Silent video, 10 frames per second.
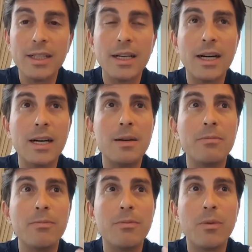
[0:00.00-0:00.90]

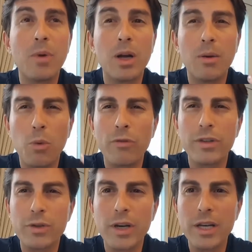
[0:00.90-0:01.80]
more of a
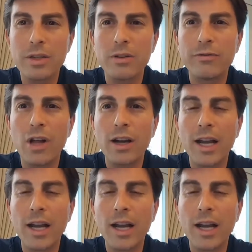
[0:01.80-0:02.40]
traditional vlog,